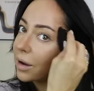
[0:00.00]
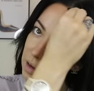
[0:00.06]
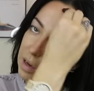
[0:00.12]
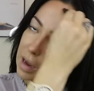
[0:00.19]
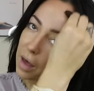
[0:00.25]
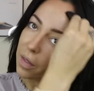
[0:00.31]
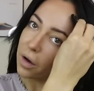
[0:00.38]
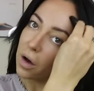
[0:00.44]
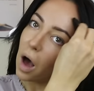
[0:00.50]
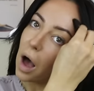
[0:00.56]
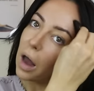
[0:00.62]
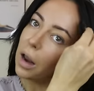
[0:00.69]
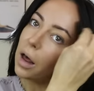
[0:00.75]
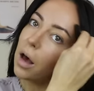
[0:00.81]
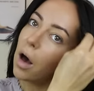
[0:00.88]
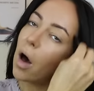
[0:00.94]
Yeah, the
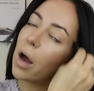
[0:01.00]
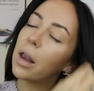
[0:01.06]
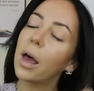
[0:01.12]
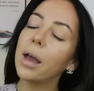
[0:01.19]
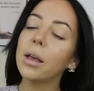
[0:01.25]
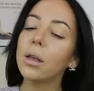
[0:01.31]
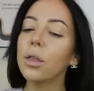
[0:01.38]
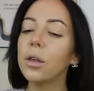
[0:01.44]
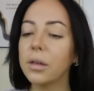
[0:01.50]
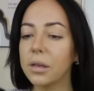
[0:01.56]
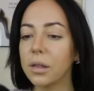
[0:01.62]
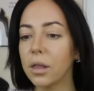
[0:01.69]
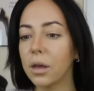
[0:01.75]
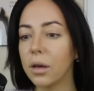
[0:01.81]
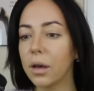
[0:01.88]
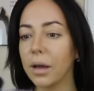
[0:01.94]
color, I like
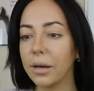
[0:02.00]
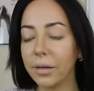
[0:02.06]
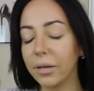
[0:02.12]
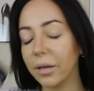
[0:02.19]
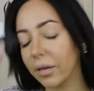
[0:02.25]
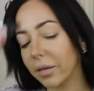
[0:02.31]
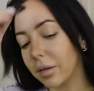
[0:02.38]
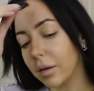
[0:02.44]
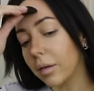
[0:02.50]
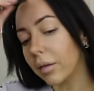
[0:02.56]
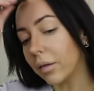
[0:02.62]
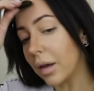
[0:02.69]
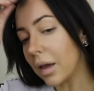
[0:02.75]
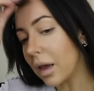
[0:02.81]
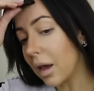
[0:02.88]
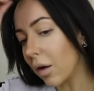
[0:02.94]
the
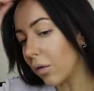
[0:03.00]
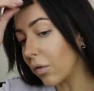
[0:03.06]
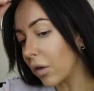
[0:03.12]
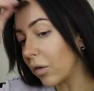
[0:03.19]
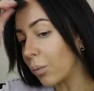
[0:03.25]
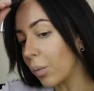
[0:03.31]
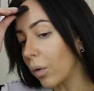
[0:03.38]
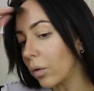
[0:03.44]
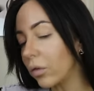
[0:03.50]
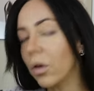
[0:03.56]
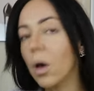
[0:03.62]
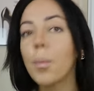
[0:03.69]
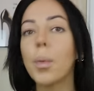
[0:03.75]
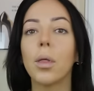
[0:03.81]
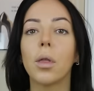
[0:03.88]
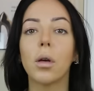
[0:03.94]
consistency of this
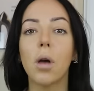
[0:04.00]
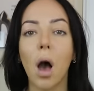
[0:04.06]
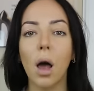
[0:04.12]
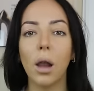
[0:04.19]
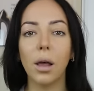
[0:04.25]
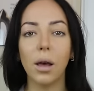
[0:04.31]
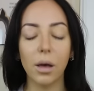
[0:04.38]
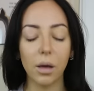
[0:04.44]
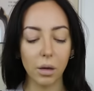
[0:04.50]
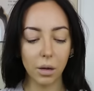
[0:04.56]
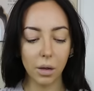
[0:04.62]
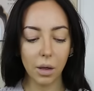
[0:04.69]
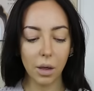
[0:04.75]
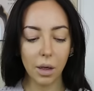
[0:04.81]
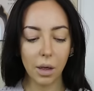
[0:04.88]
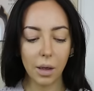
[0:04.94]
bronzer, but the color
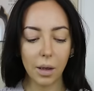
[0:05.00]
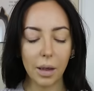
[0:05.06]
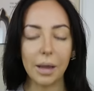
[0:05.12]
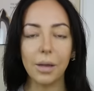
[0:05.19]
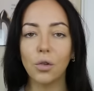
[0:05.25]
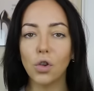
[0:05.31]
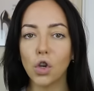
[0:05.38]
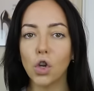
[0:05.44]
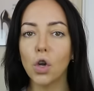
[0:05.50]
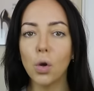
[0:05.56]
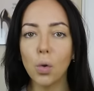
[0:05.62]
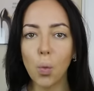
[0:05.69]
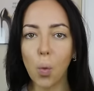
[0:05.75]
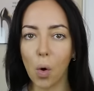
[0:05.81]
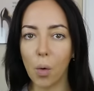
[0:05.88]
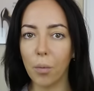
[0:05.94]
is
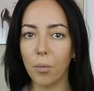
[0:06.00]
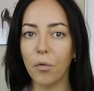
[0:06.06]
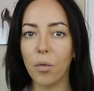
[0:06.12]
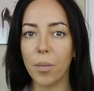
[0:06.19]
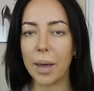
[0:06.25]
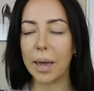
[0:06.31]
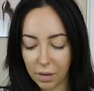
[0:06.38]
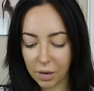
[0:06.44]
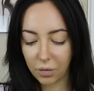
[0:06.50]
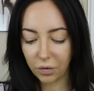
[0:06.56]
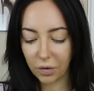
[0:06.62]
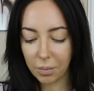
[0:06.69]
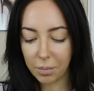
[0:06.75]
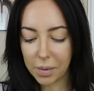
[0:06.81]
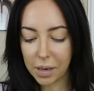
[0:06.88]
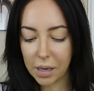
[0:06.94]
too warm for me. They've
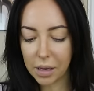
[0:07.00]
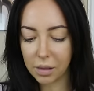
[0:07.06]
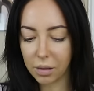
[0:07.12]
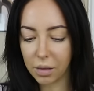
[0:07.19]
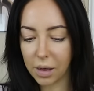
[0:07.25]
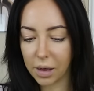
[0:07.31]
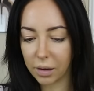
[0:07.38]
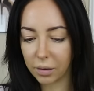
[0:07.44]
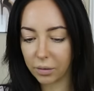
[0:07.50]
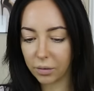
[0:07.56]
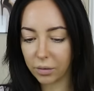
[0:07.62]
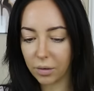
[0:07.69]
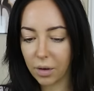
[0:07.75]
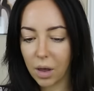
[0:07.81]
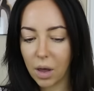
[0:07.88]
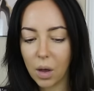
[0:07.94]
sent me
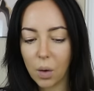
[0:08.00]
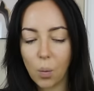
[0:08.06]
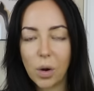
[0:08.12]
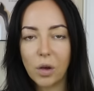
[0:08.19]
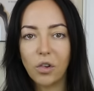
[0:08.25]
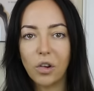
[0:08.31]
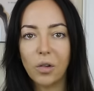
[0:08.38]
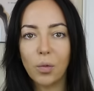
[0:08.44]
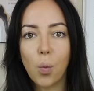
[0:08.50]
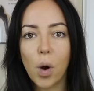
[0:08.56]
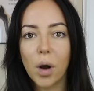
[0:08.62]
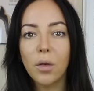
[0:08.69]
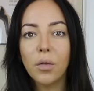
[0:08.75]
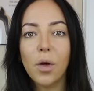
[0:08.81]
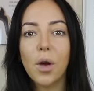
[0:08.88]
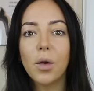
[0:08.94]
this, which is
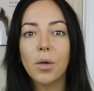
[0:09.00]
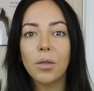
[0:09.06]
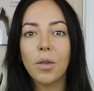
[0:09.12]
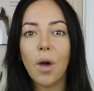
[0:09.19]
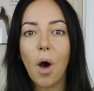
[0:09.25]
one of those